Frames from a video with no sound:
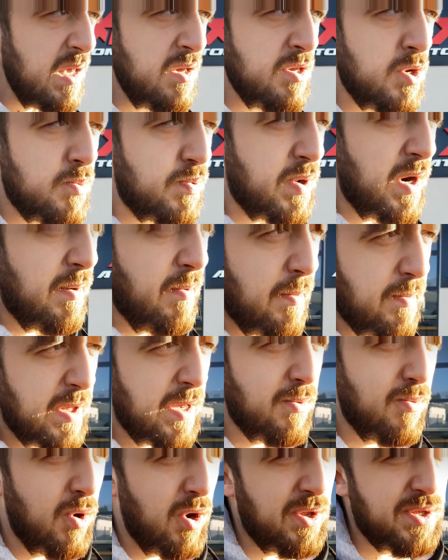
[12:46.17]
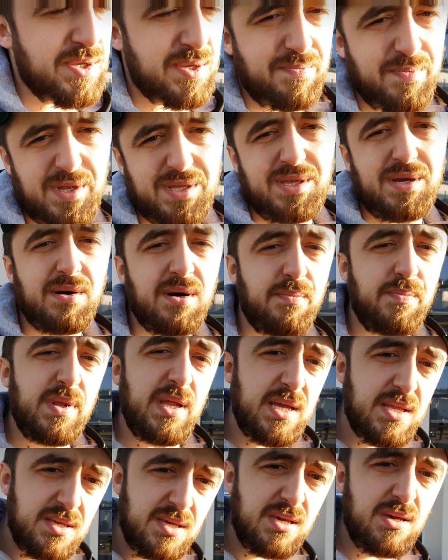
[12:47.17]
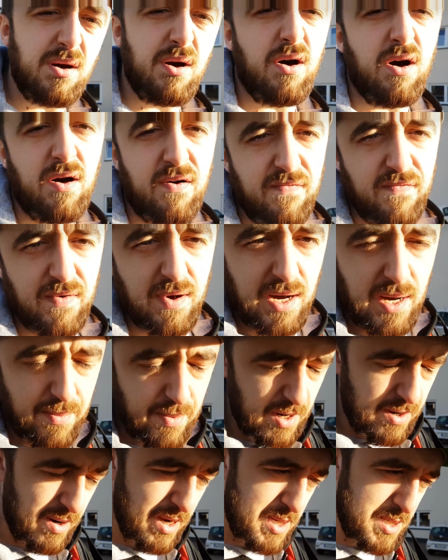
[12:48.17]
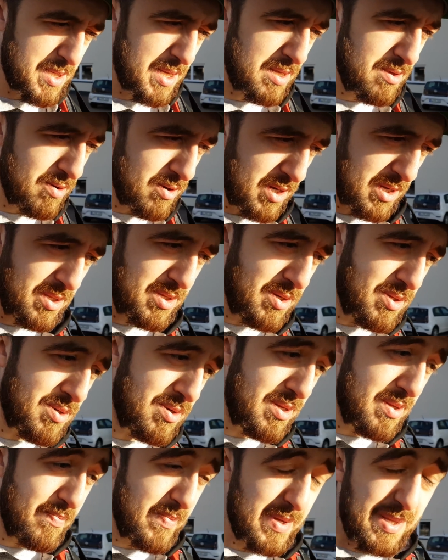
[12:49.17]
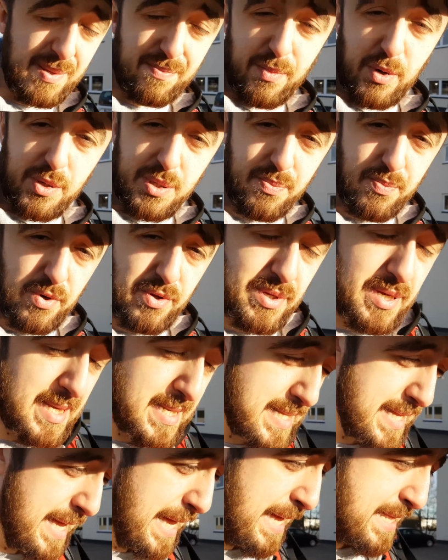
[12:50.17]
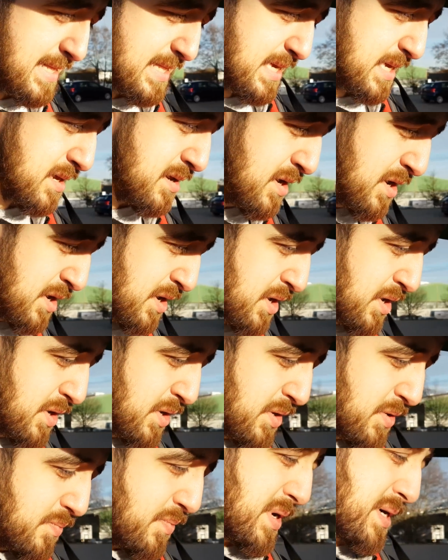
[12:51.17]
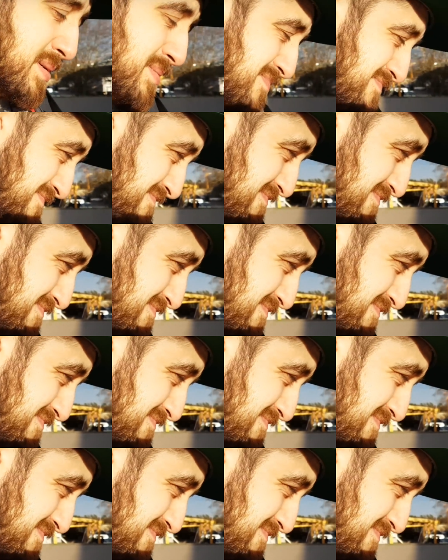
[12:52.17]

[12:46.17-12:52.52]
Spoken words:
you probably won't, but there are plenty of upgrades that you can do to it. But most importantly is the handling. Well,